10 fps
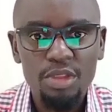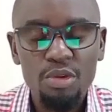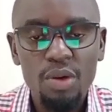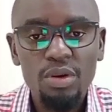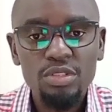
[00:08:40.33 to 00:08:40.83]

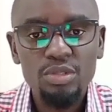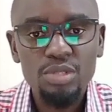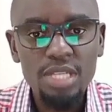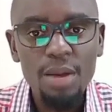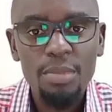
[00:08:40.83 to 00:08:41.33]
you're going to
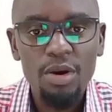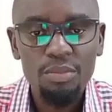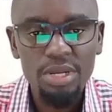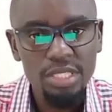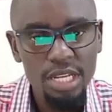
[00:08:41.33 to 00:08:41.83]
somehow
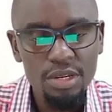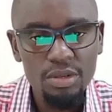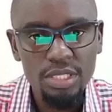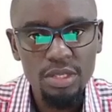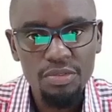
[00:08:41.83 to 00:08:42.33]
maintain
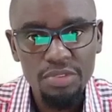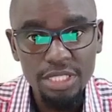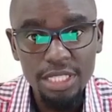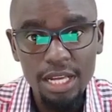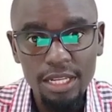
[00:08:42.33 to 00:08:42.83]
yourself
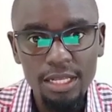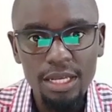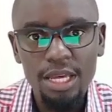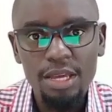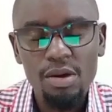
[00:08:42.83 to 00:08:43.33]
physically,
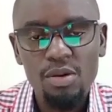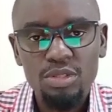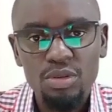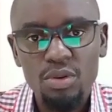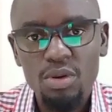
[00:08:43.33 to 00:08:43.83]
you're
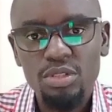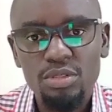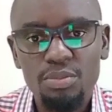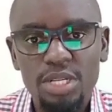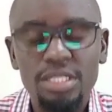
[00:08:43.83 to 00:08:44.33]
also going
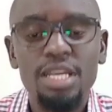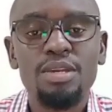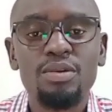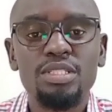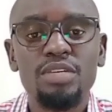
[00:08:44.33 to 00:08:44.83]
to
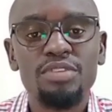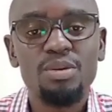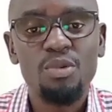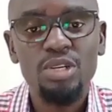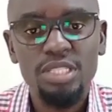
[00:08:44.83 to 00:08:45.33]
maintain yourself
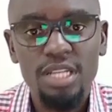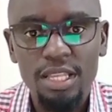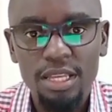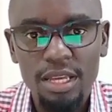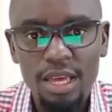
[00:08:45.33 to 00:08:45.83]

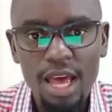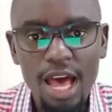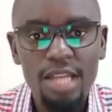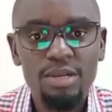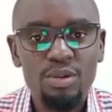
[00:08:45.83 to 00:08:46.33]
emotionally
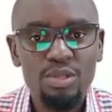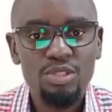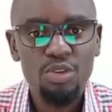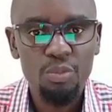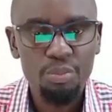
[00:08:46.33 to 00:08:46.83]
and
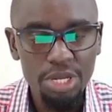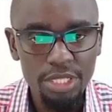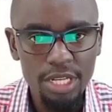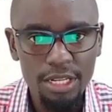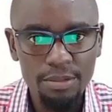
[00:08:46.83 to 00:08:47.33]
also
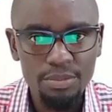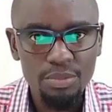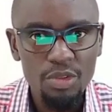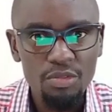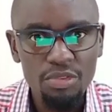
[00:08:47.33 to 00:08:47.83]
mentally.
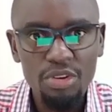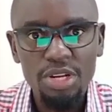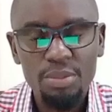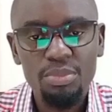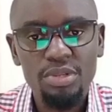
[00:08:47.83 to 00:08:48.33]

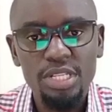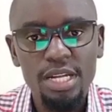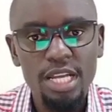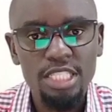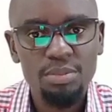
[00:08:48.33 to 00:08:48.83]
Very
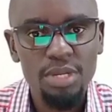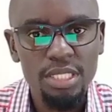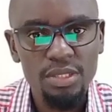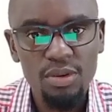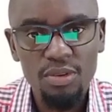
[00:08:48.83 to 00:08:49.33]
important
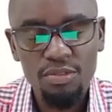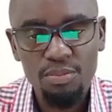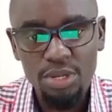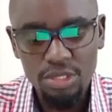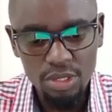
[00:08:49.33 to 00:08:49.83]
aspect of
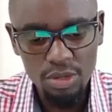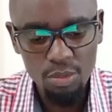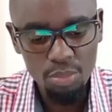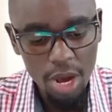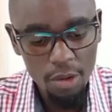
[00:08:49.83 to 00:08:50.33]

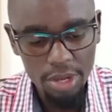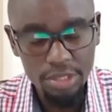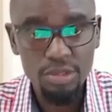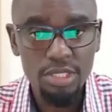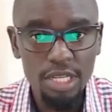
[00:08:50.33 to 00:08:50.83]
personal power
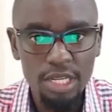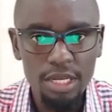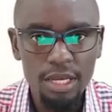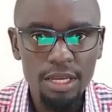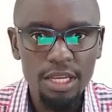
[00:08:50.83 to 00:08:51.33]
to take
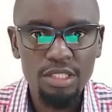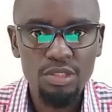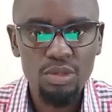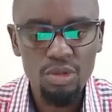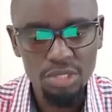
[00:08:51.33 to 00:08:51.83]

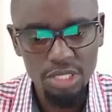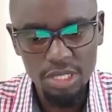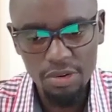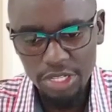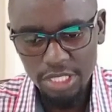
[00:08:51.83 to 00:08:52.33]
into
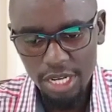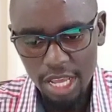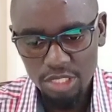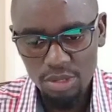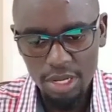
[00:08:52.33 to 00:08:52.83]
consideration
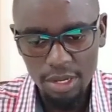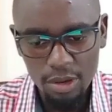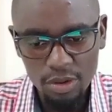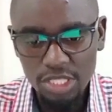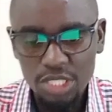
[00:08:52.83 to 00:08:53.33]
as you are
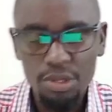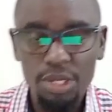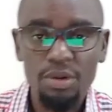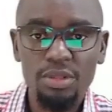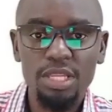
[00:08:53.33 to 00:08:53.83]
continuing
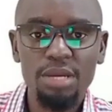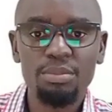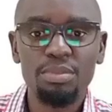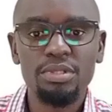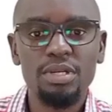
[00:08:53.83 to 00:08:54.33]
on
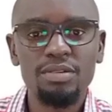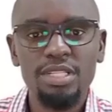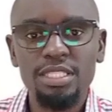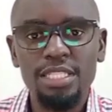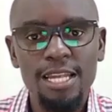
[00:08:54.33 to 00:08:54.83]

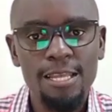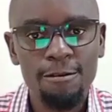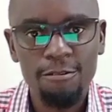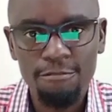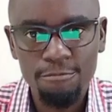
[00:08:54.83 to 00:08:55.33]
the journey
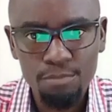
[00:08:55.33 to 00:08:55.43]
of